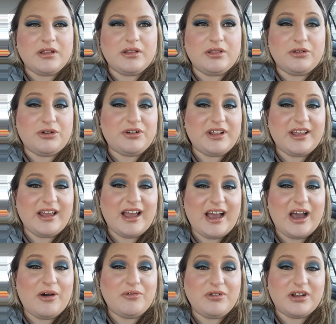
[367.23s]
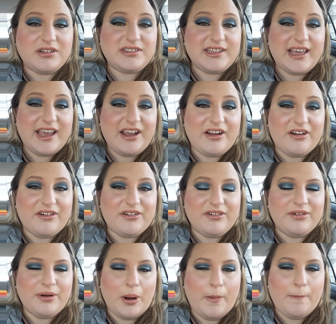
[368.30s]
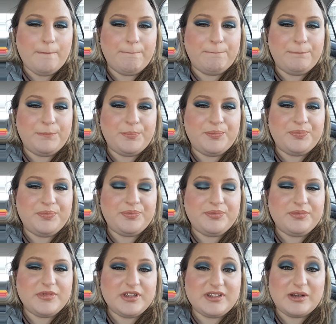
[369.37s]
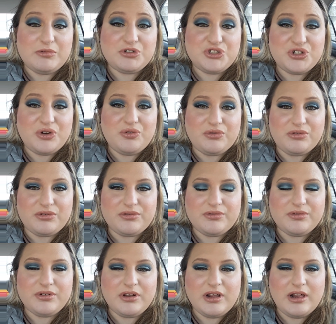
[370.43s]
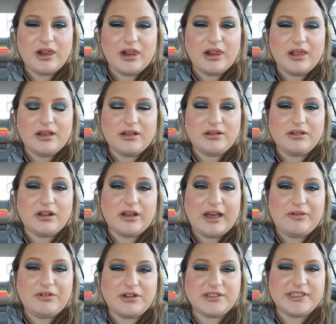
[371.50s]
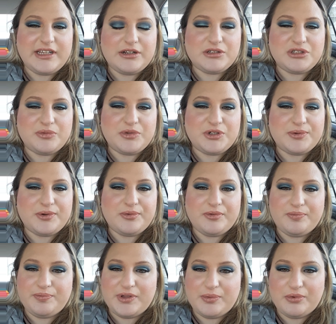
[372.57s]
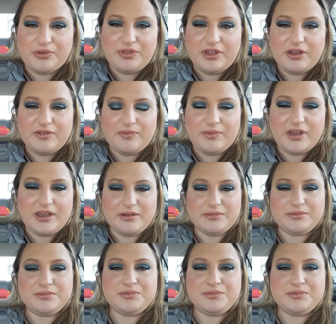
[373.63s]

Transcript: Learning how not to care. So I was shown how not to care so much about what people think of me.